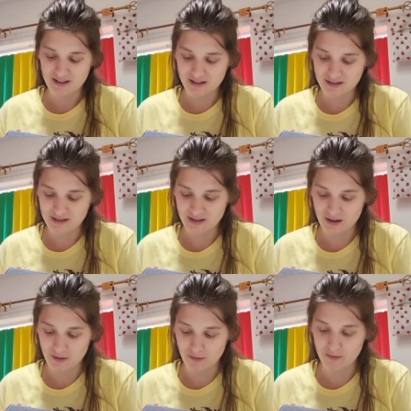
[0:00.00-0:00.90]
so
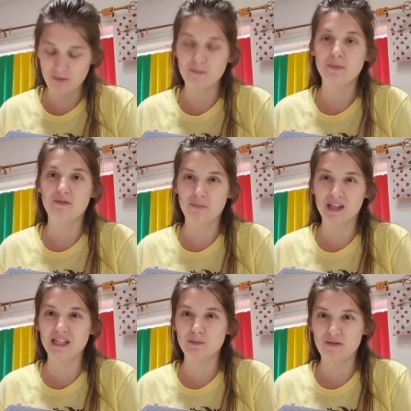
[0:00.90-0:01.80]
please
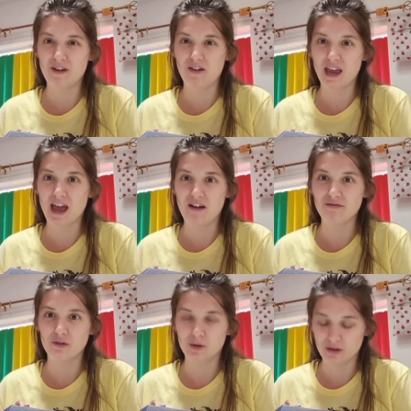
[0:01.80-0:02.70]
be very careful
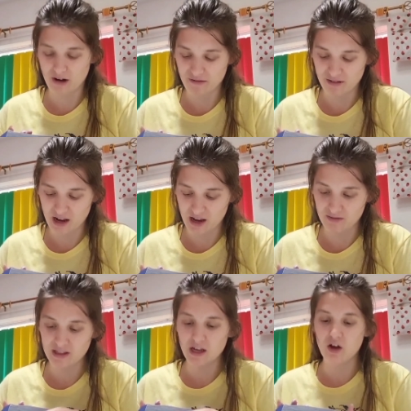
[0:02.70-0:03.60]
with craft knives.
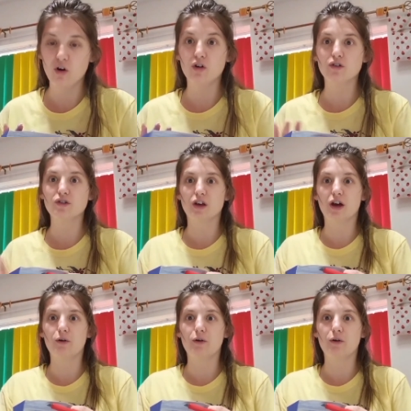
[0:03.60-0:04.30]
Also,